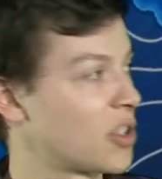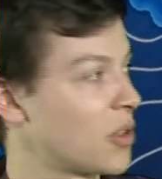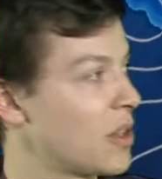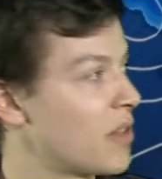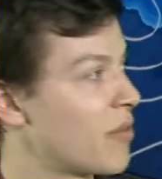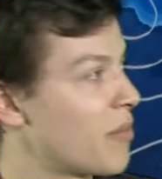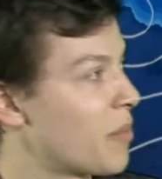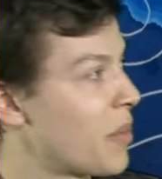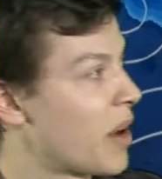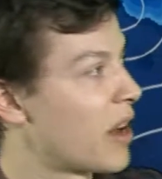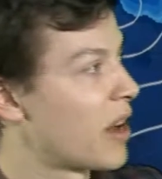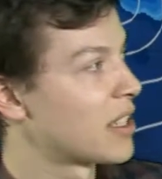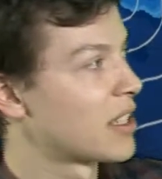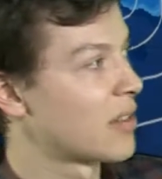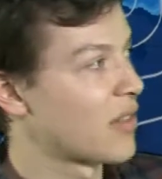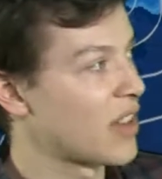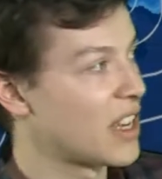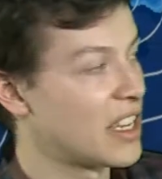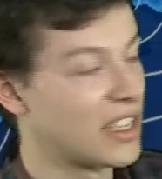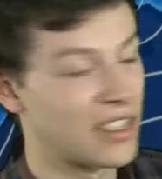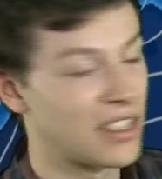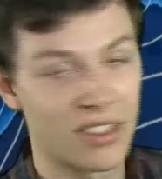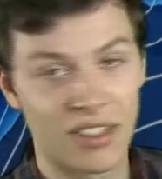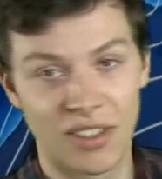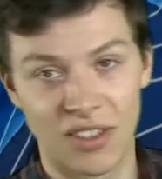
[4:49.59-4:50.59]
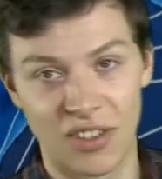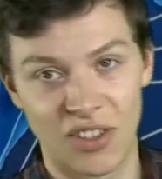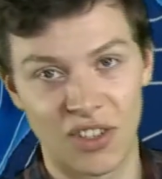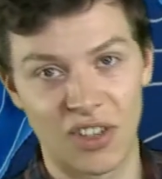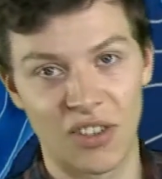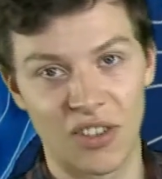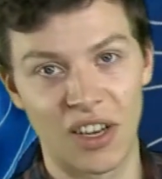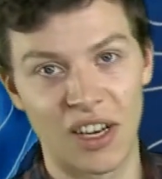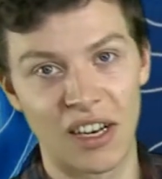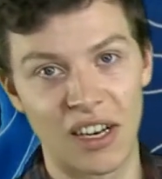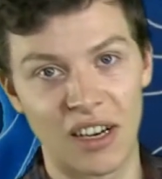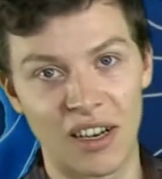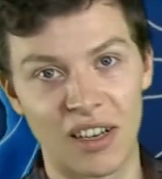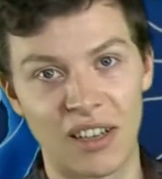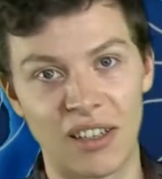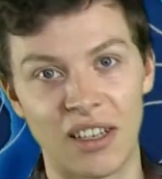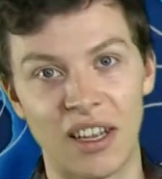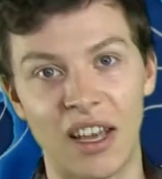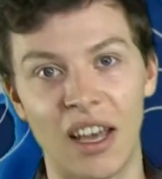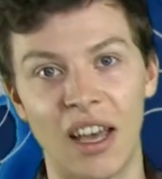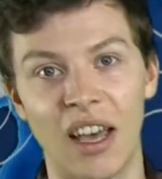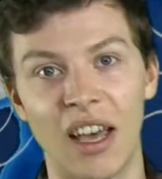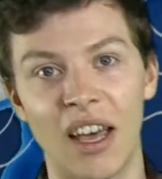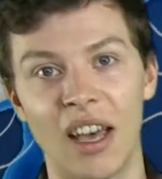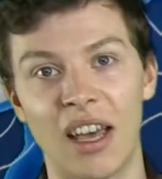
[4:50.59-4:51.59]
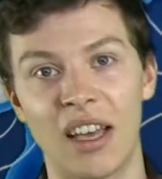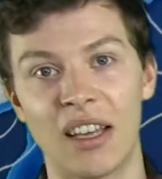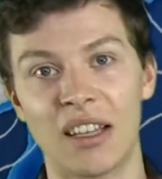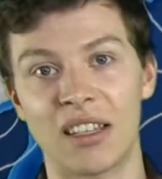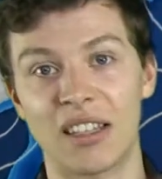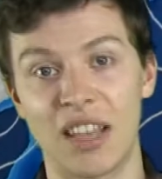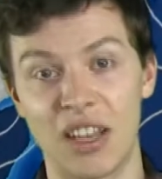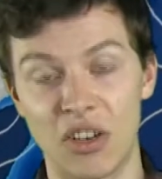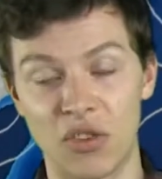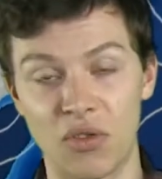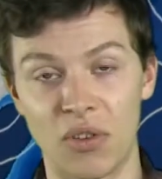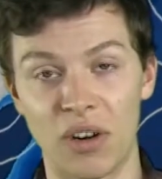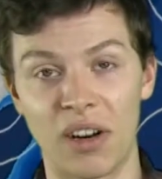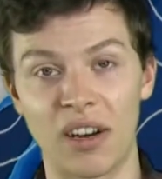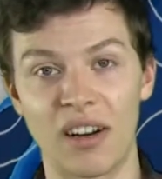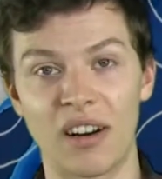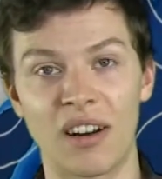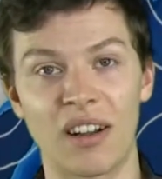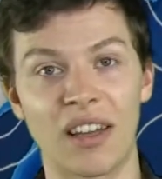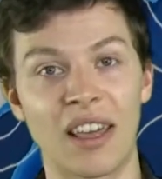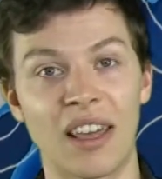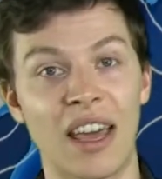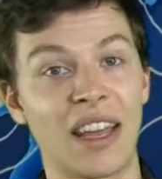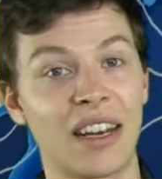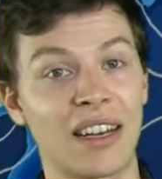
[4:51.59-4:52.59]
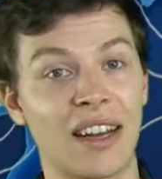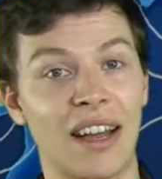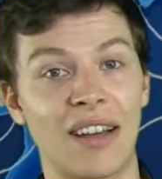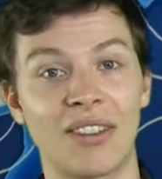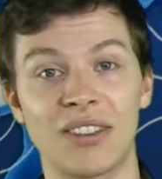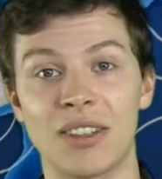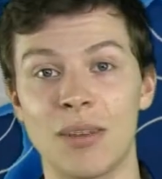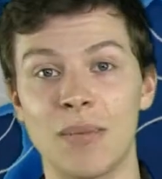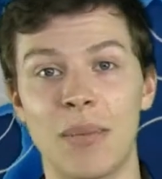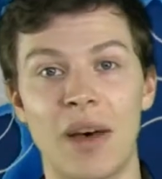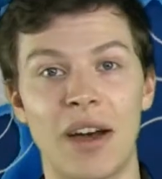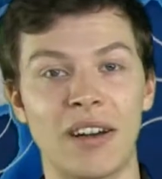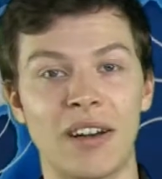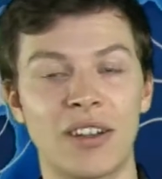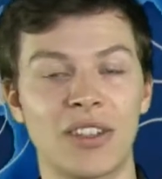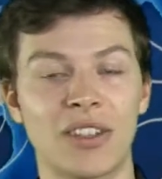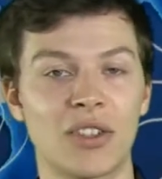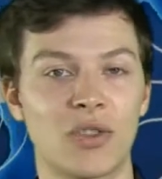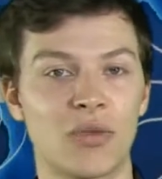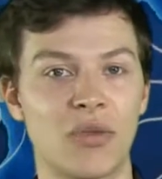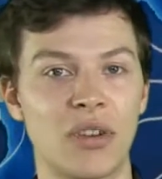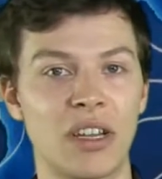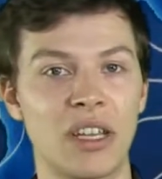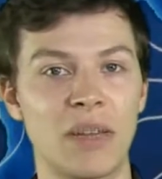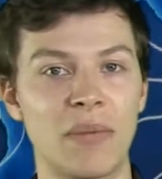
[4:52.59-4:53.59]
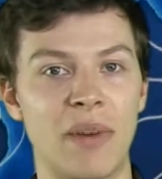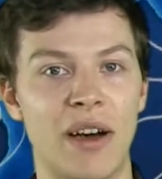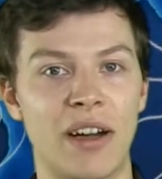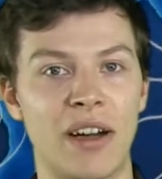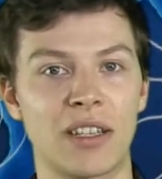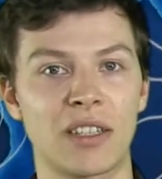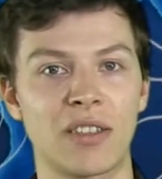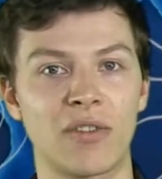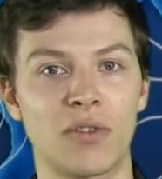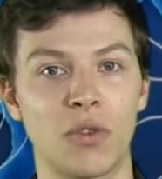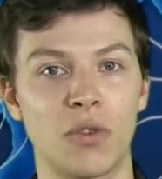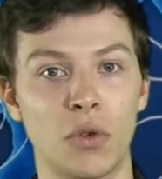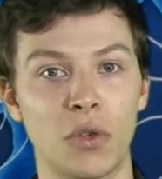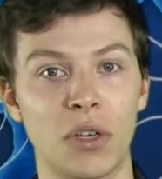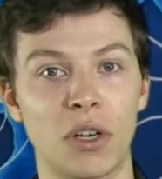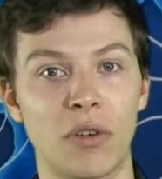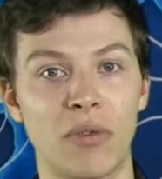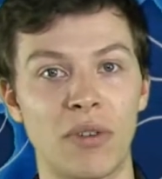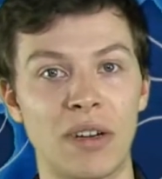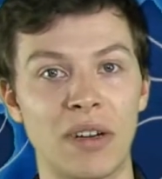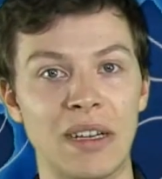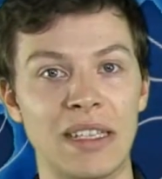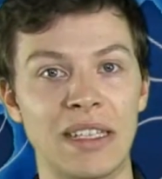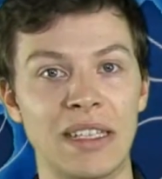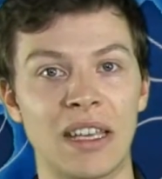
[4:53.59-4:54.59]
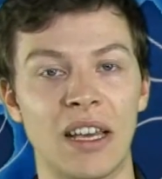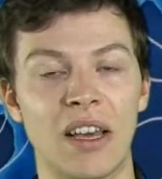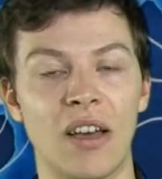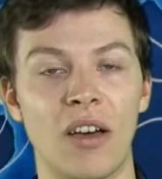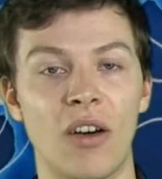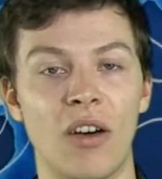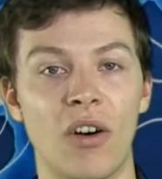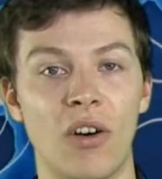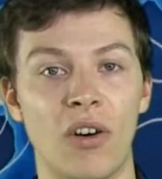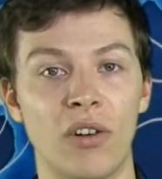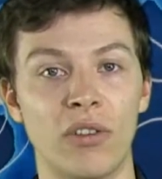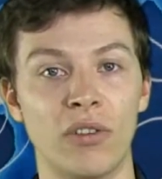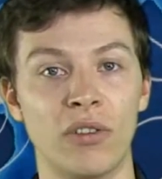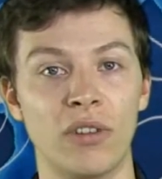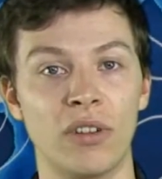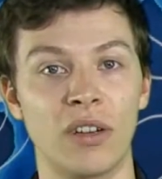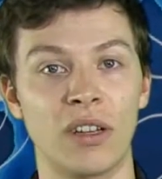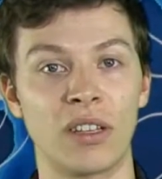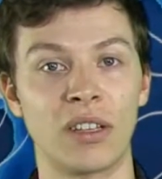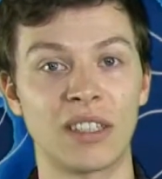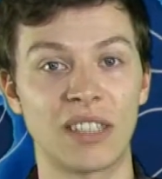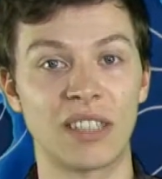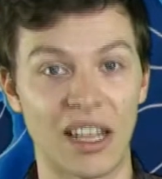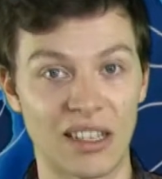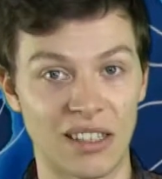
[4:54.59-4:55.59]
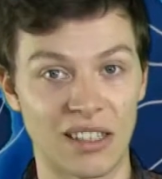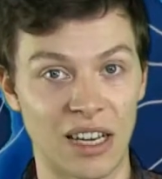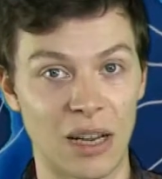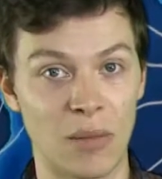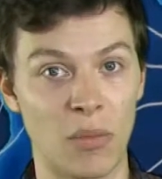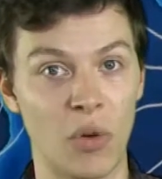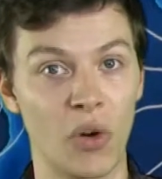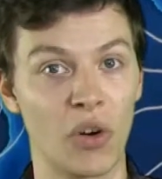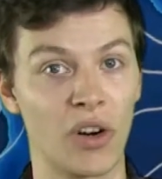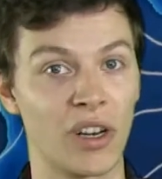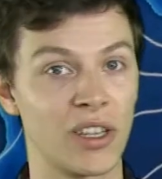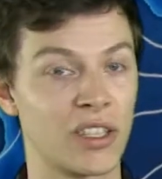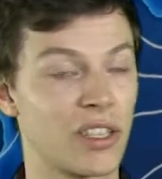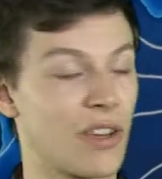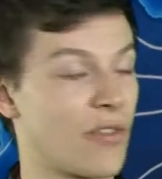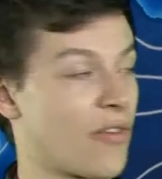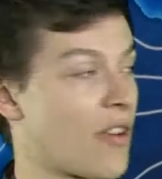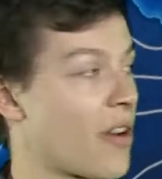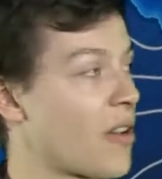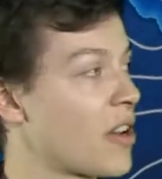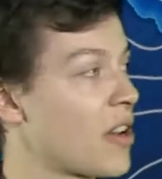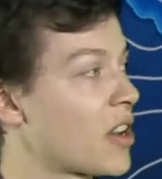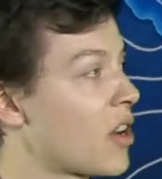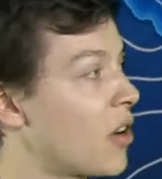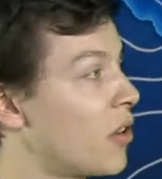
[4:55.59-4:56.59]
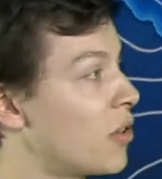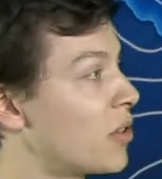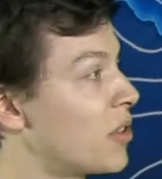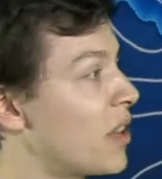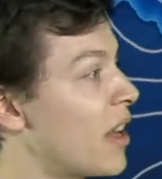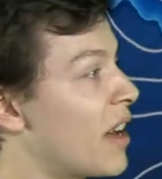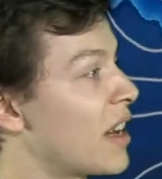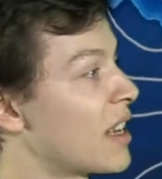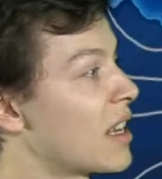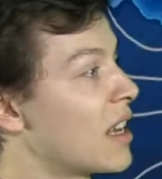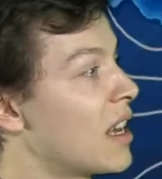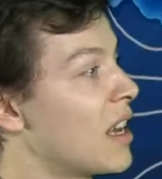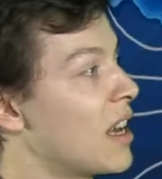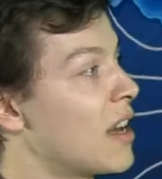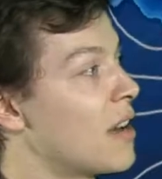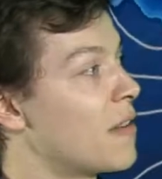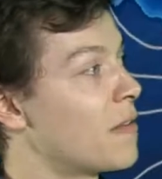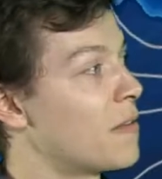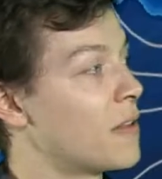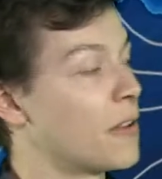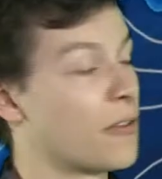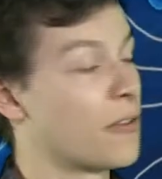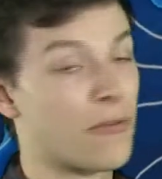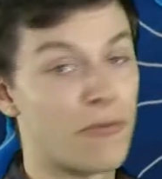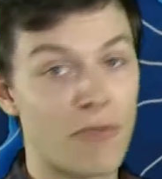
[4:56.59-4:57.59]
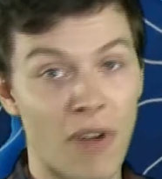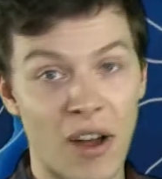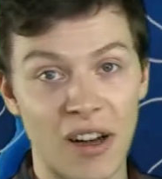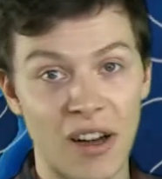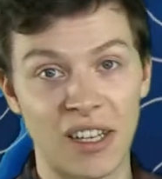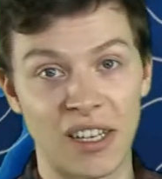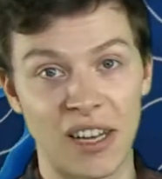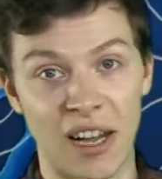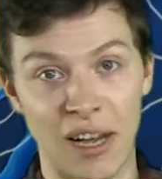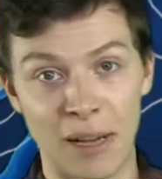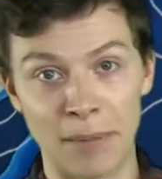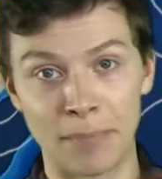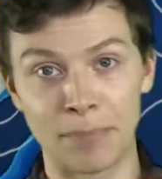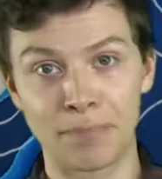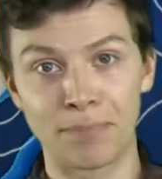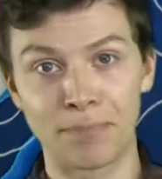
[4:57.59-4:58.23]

So even parts of eastern, southern England, central England getting down to -3, -4 degrees on Saturday morning. So a very cold night for Friday night.